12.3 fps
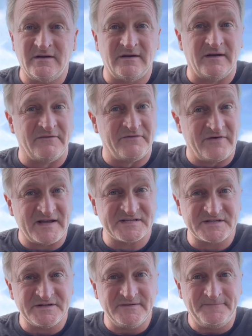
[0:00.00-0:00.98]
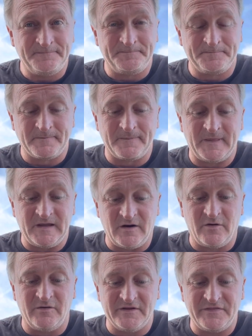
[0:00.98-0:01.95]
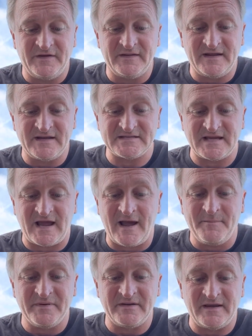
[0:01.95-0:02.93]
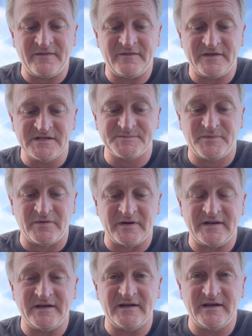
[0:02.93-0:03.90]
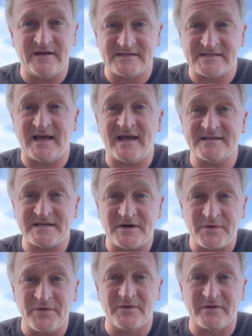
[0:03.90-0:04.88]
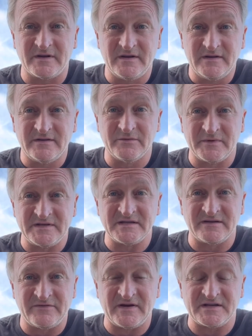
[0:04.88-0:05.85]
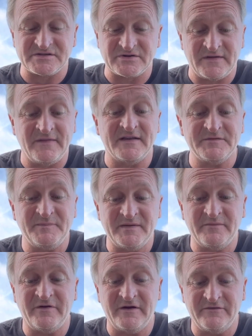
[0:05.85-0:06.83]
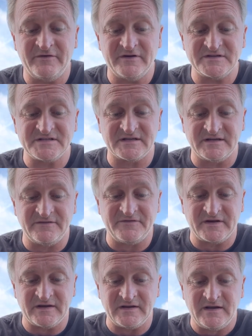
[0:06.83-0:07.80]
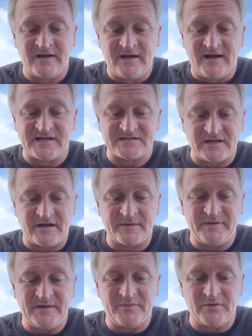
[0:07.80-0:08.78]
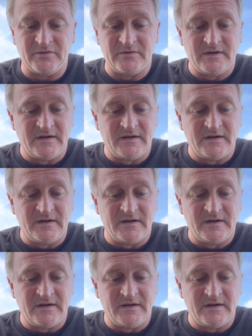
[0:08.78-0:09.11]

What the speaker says: investor, the only thing that has happened at this point has hurt the retail investor. And that's been very, very significant. As a lot of people,